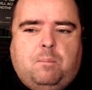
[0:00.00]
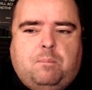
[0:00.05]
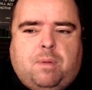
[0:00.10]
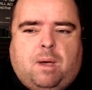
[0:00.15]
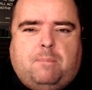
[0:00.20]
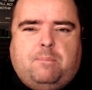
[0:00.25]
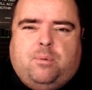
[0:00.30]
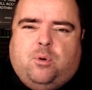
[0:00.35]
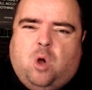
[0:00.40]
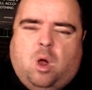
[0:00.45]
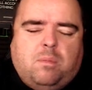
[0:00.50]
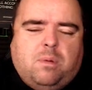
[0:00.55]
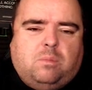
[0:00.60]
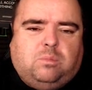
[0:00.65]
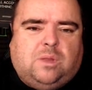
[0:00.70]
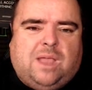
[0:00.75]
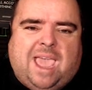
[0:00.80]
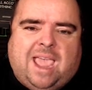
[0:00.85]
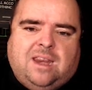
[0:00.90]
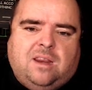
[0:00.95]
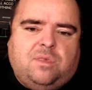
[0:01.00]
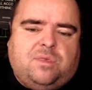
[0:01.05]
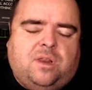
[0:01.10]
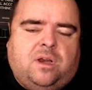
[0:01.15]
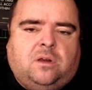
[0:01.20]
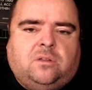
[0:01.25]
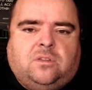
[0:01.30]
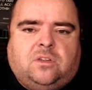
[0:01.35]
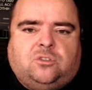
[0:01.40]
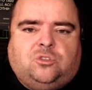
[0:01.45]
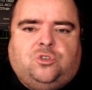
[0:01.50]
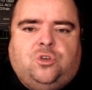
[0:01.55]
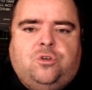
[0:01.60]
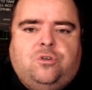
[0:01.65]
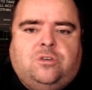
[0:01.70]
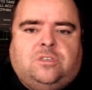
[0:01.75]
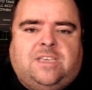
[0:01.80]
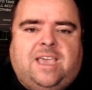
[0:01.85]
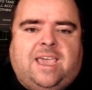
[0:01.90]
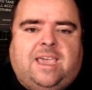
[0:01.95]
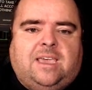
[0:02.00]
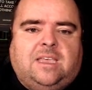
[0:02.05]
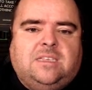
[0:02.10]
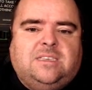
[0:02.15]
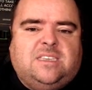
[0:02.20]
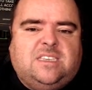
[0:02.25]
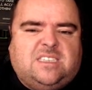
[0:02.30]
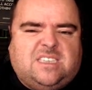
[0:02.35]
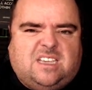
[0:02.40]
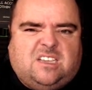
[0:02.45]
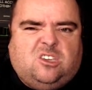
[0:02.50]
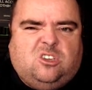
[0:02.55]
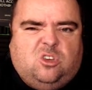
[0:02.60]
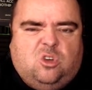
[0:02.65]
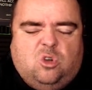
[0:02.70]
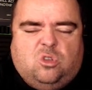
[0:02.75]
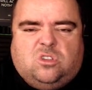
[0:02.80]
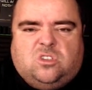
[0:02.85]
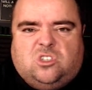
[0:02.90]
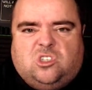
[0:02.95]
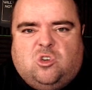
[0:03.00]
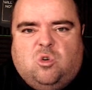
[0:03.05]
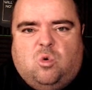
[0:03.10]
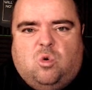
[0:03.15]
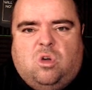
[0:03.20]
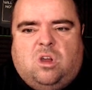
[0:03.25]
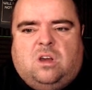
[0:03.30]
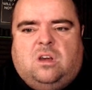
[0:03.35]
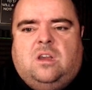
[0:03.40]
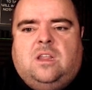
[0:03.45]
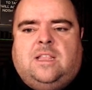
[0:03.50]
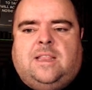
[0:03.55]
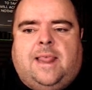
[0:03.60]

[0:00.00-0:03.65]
but probably anything under 2 seconds is a good score.